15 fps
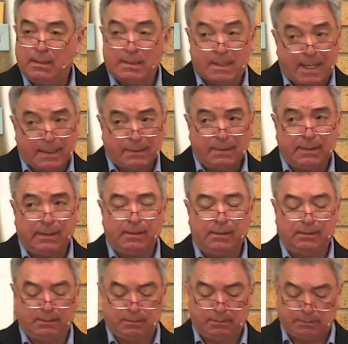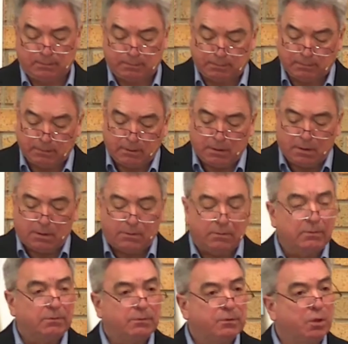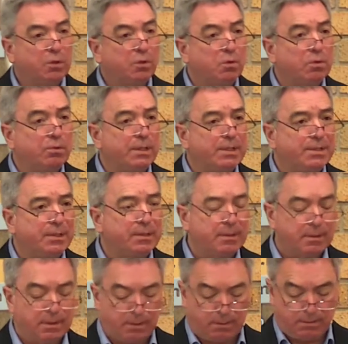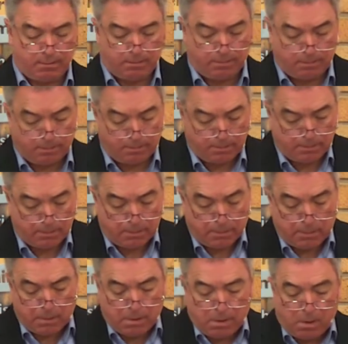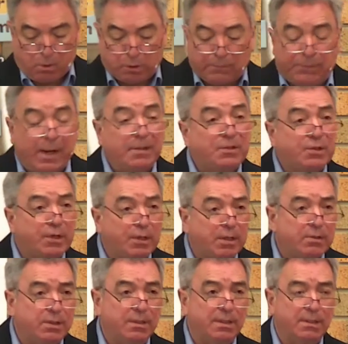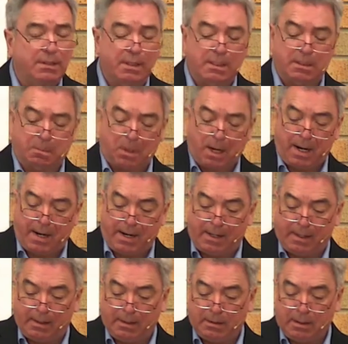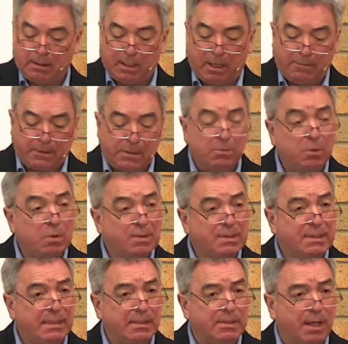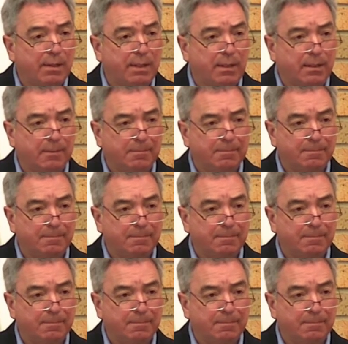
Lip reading: Sadly, not all Christians, or in fact churches, display love towards each other.